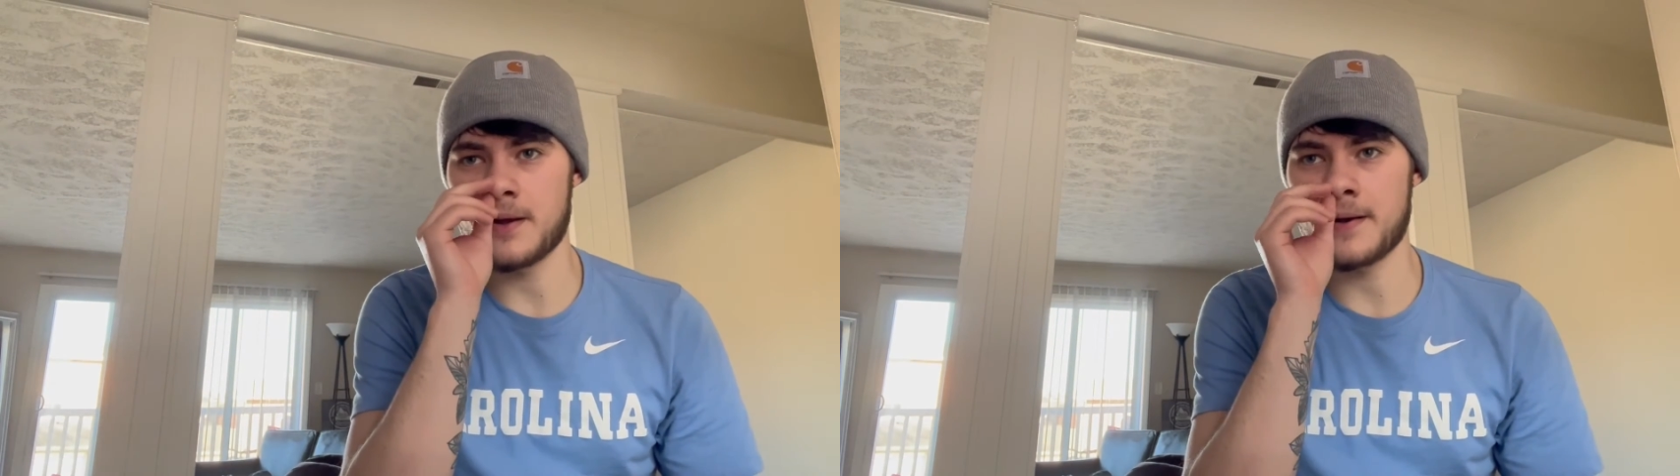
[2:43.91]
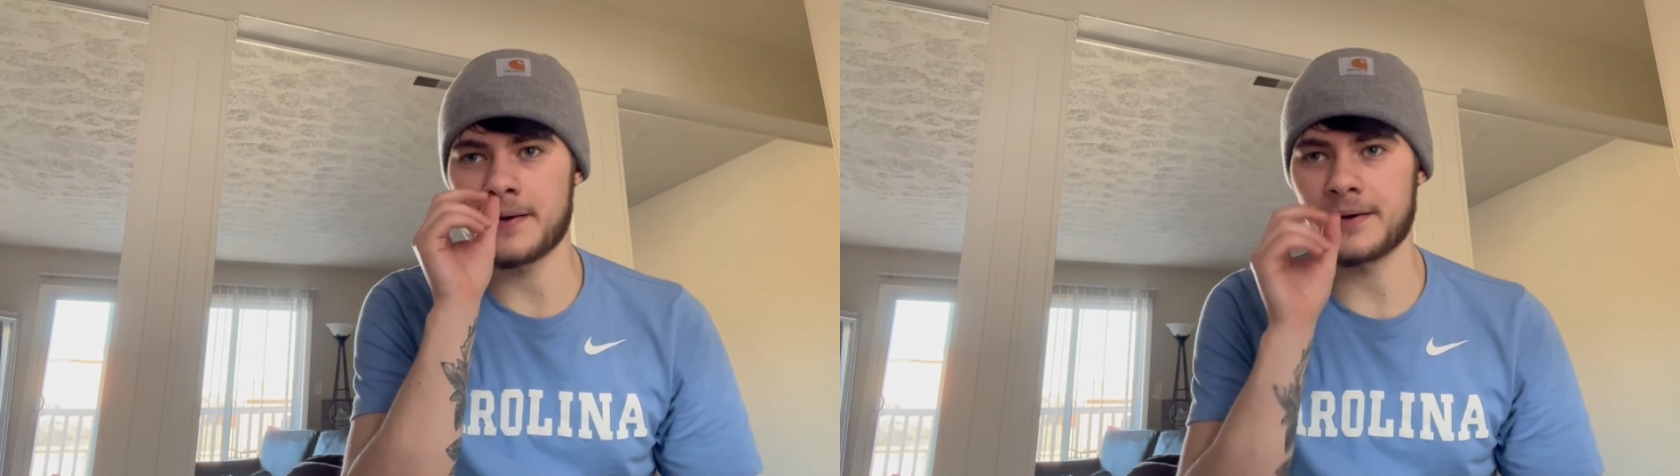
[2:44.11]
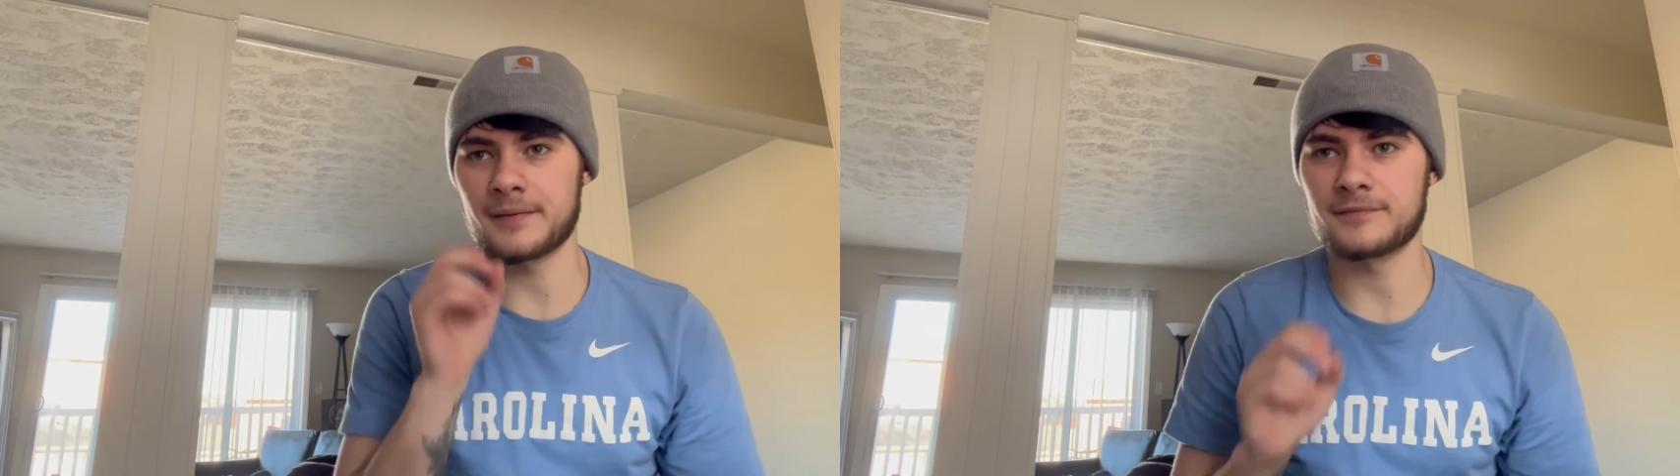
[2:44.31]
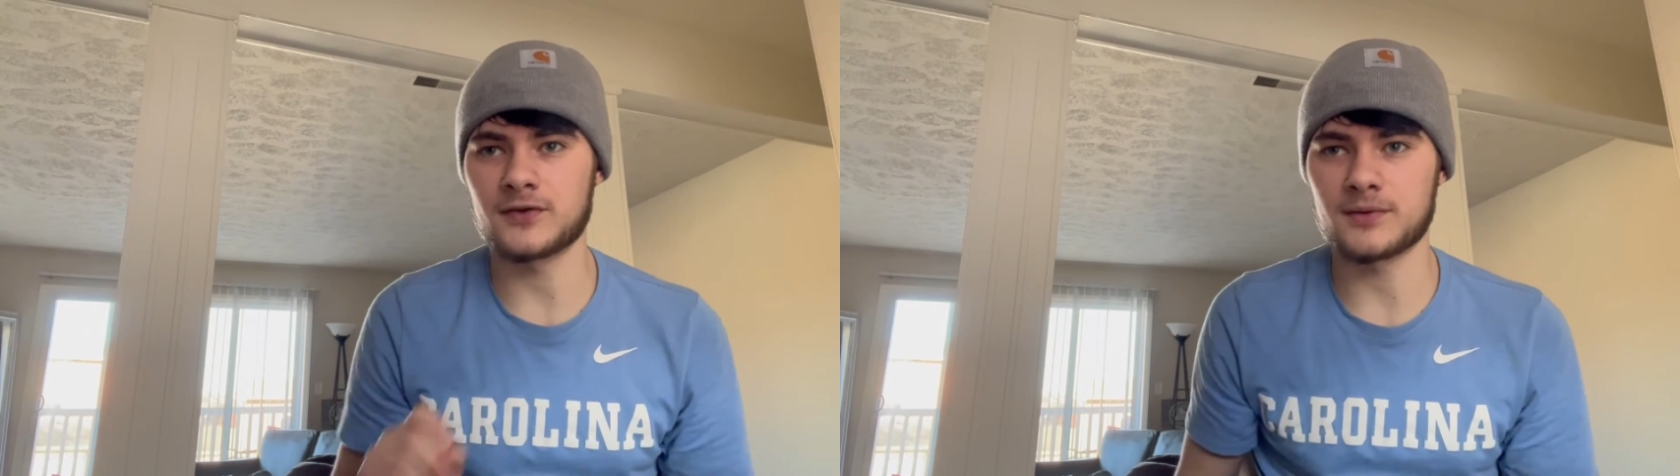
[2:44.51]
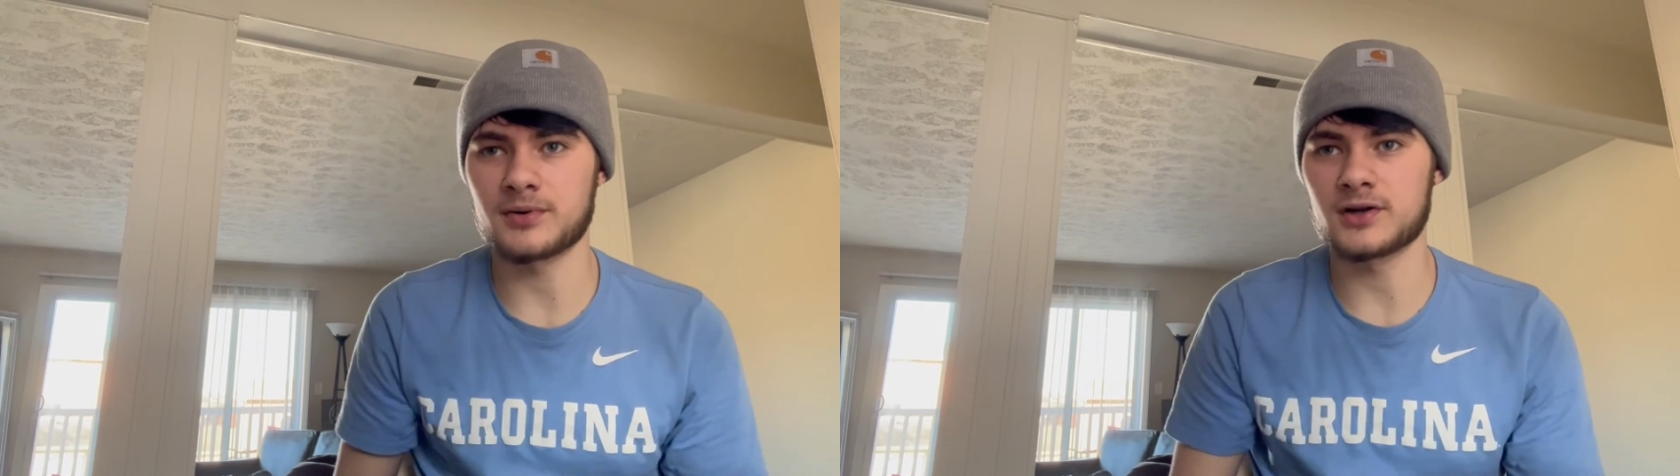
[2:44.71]

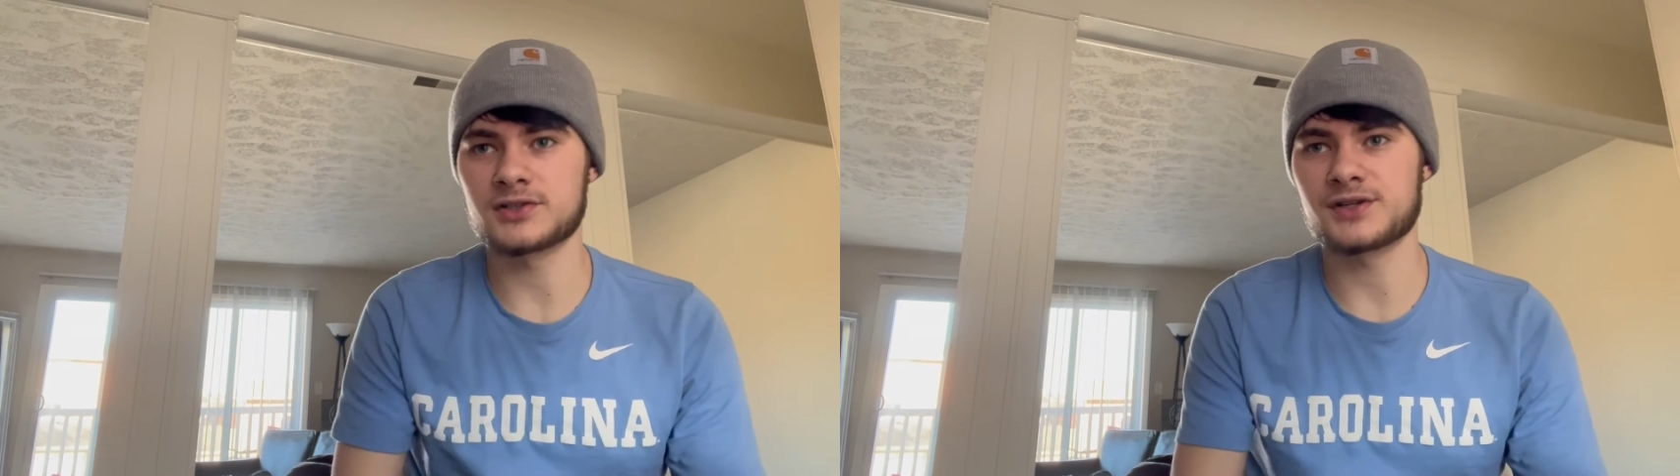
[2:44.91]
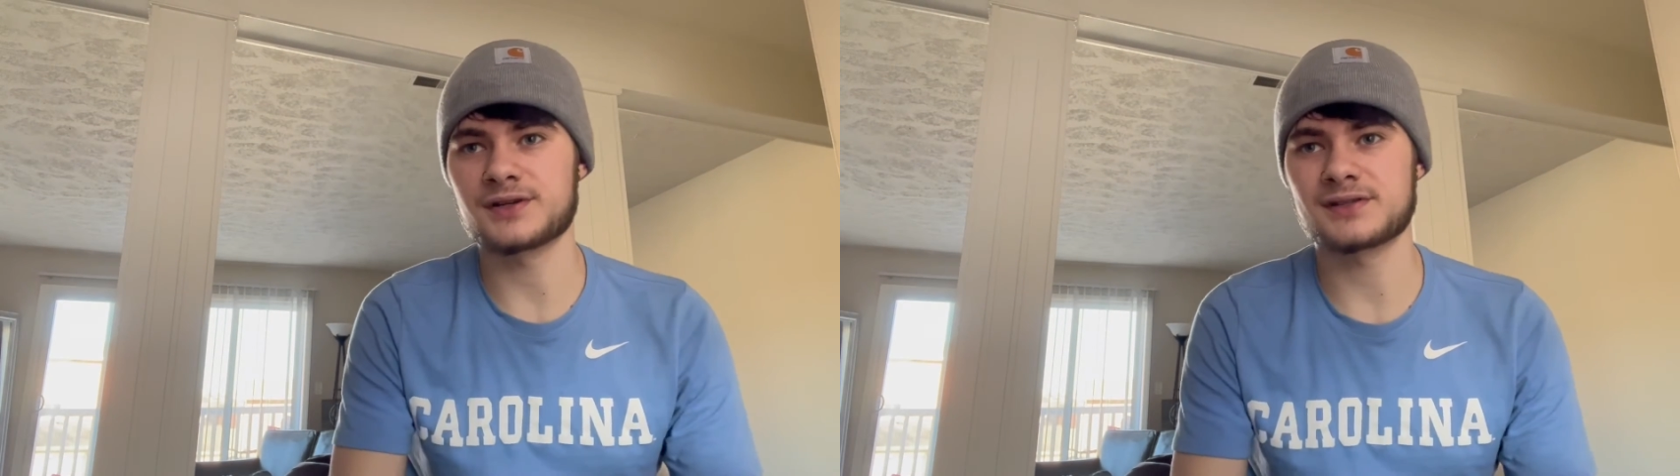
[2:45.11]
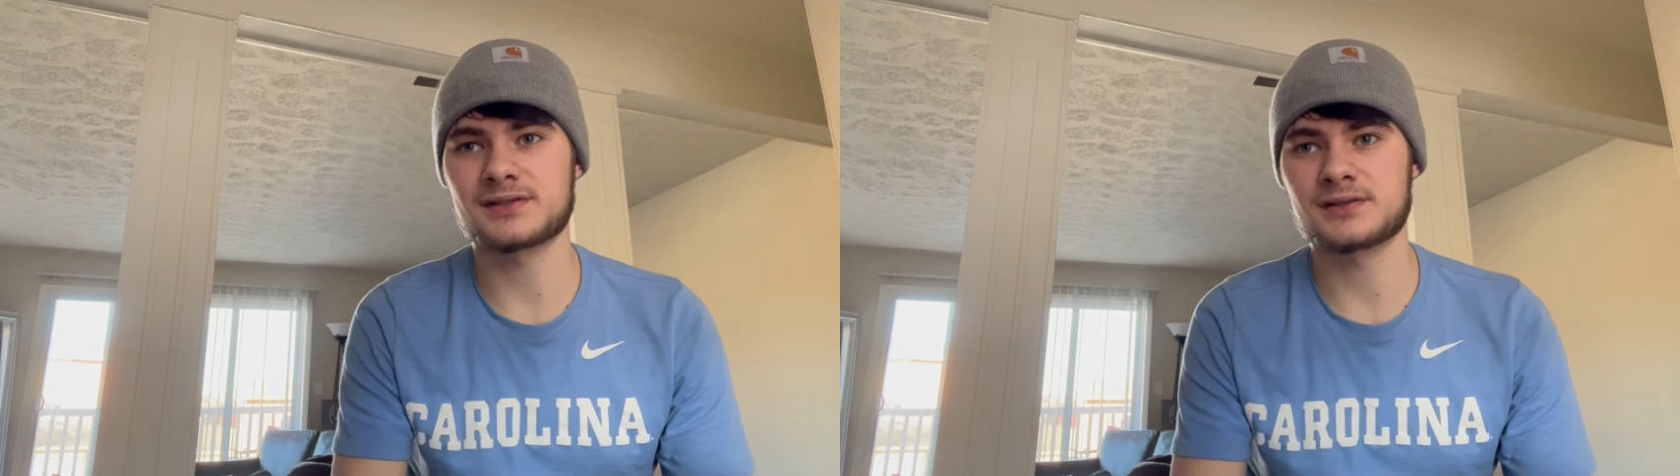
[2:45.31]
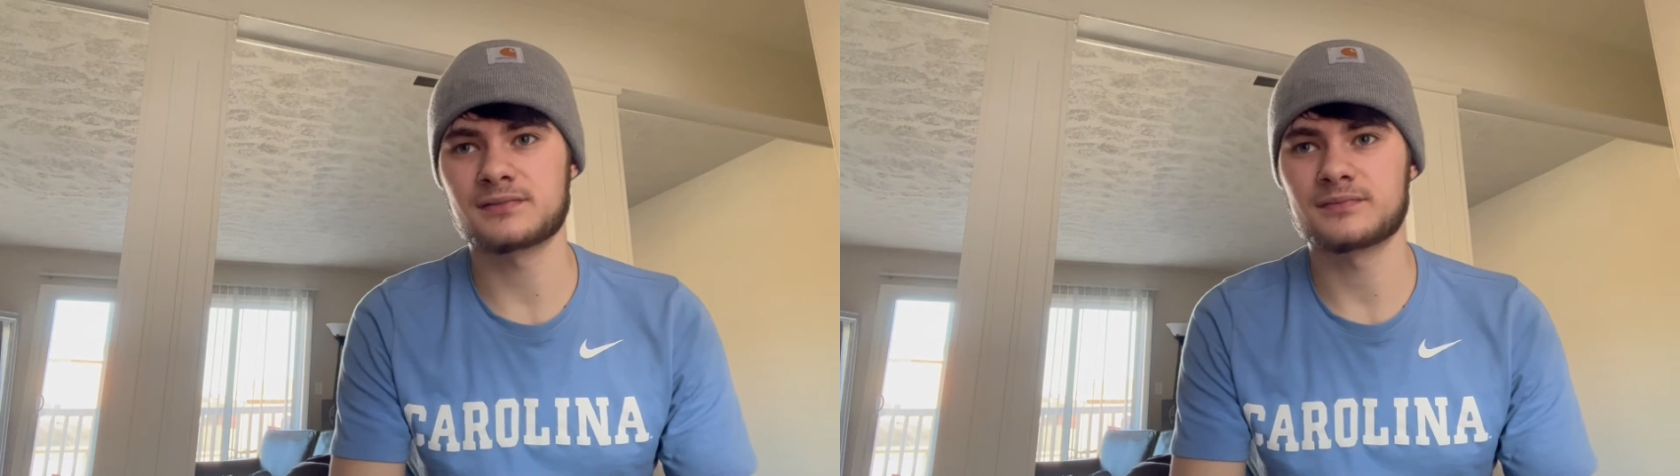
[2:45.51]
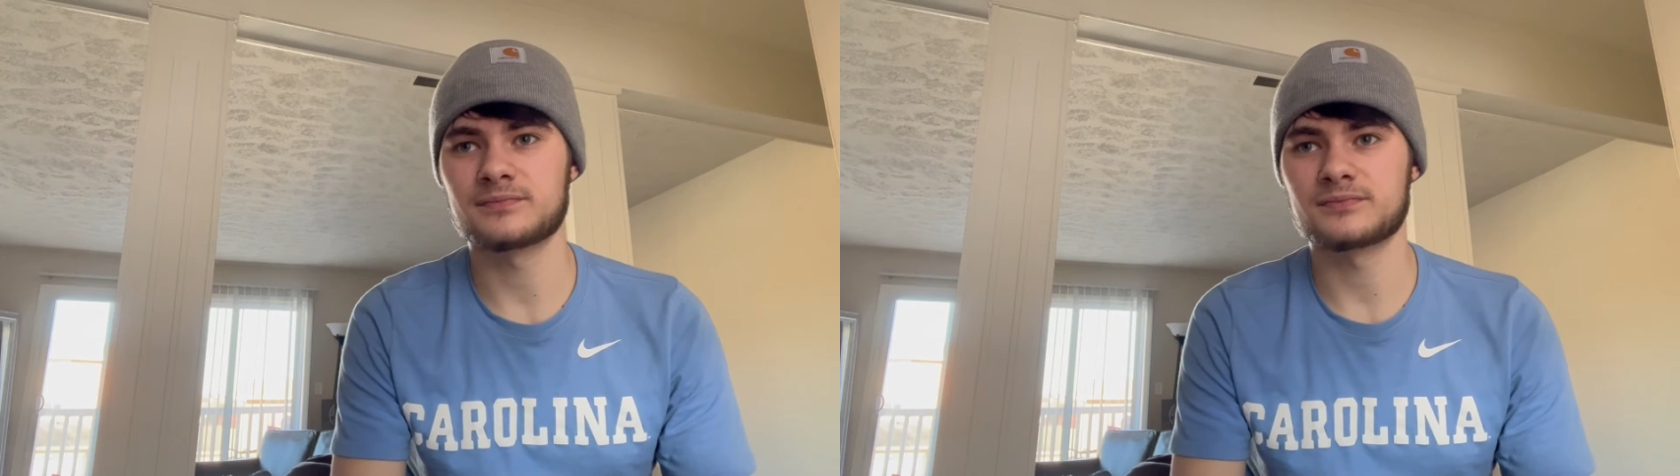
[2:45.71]
for
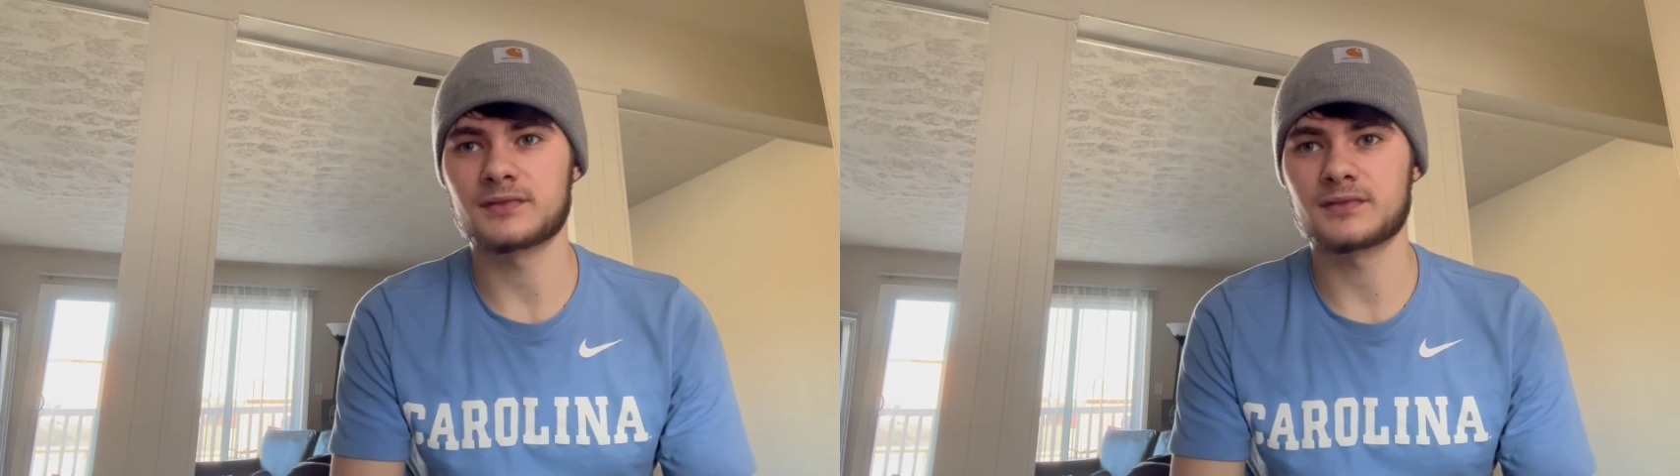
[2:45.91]
purchase.